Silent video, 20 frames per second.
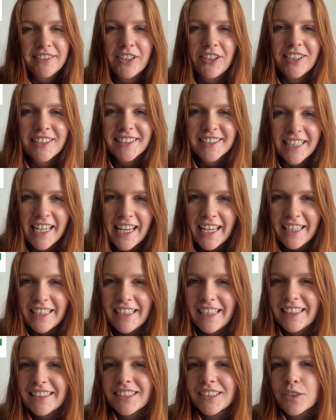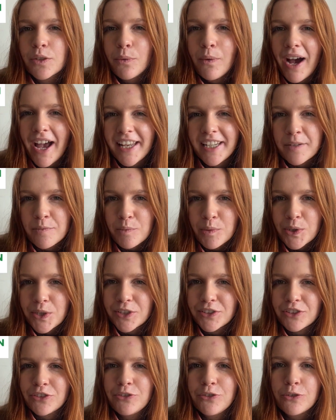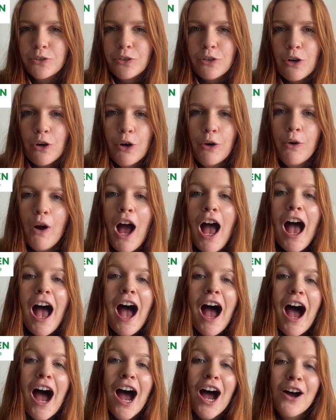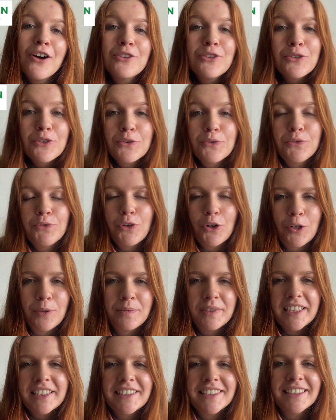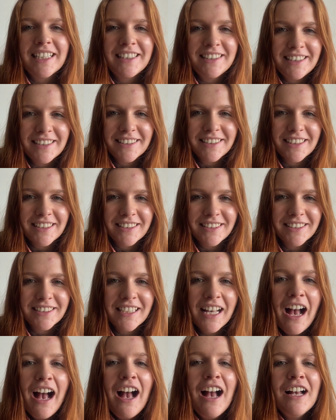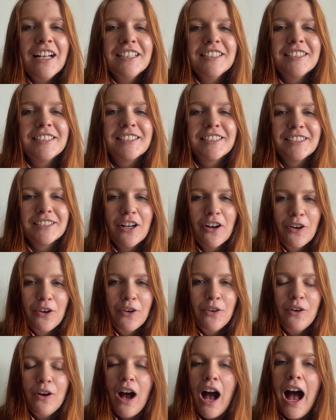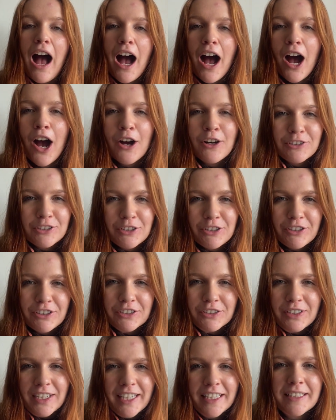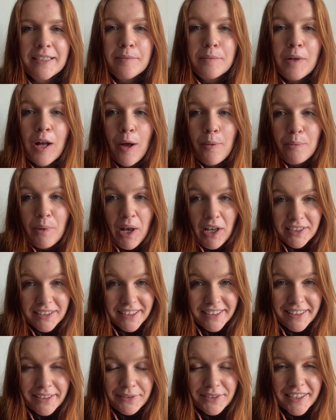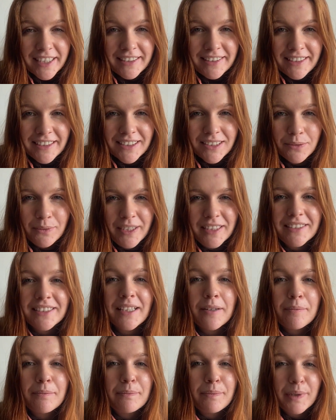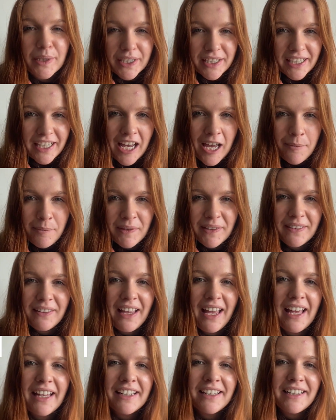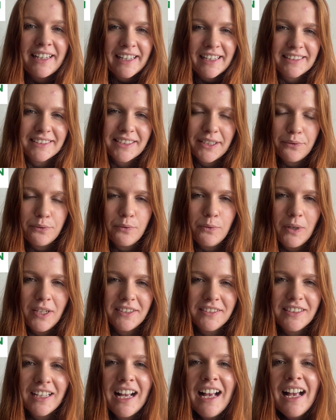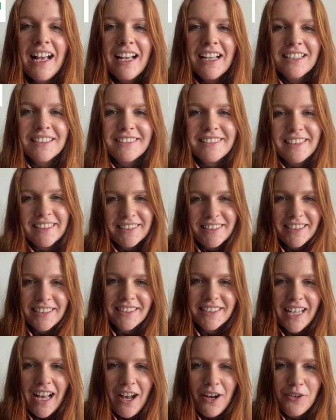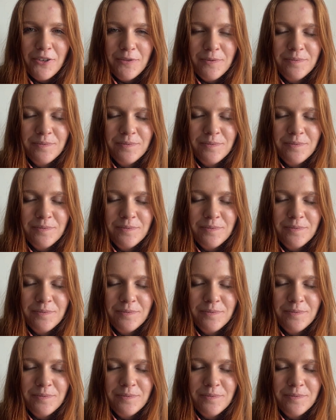are saying, it's quite important to know how to form these sentences. So how do you create a positive sentence with begrijpen and a negative one? This is how.